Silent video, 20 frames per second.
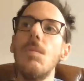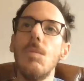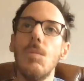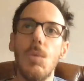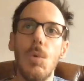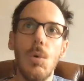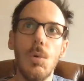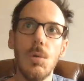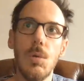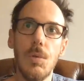
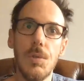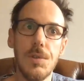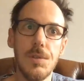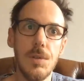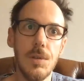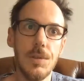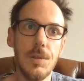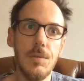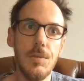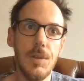although it's
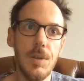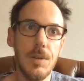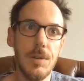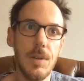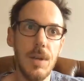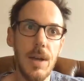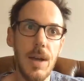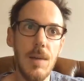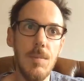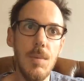not even in
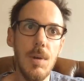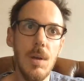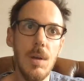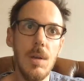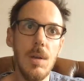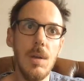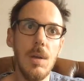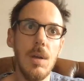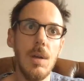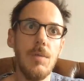time.
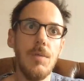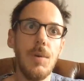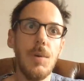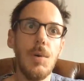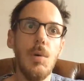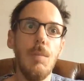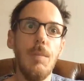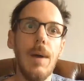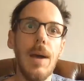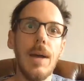If you
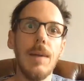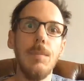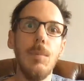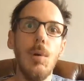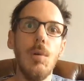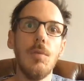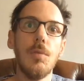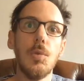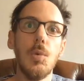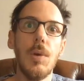combine
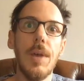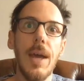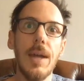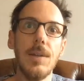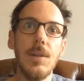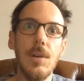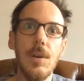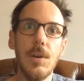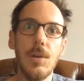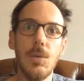both
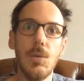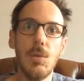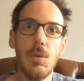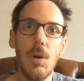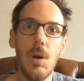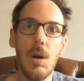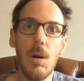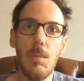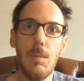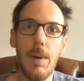together, you
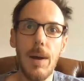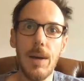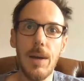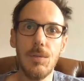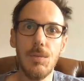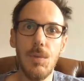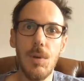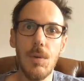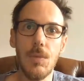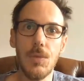
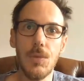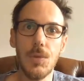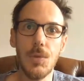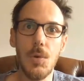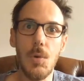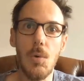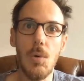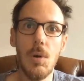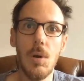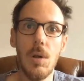might want
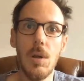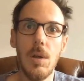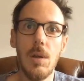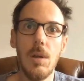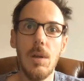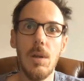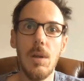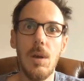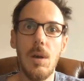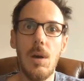to
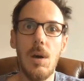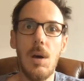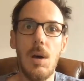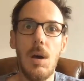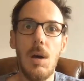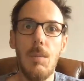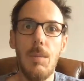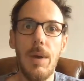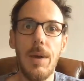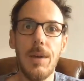
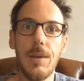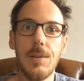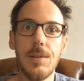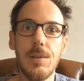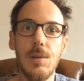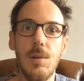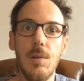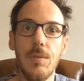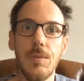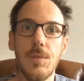make it
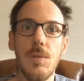softer,